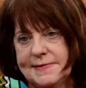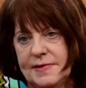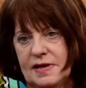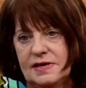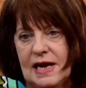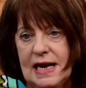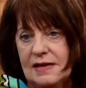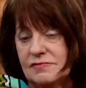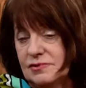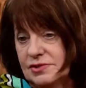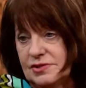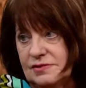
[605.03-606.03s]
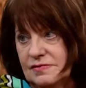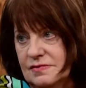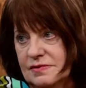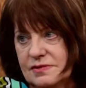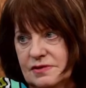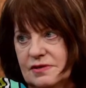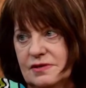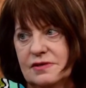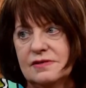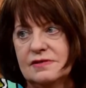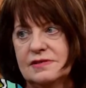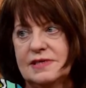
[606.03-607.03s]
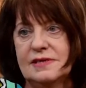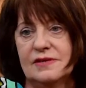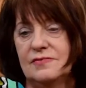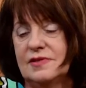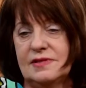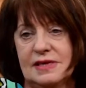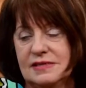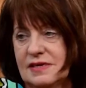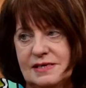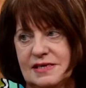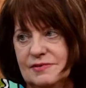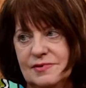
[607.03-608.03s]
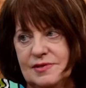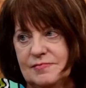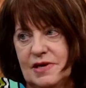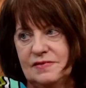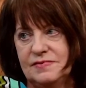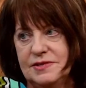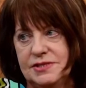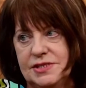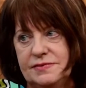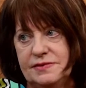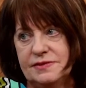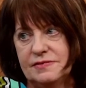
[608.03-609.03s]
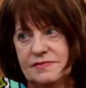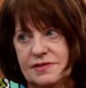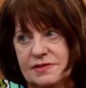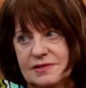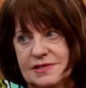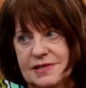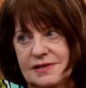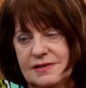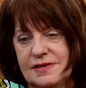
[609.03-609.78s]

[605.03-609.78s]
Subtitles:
And A-level students are dealing with things I dealt with in my first year at university.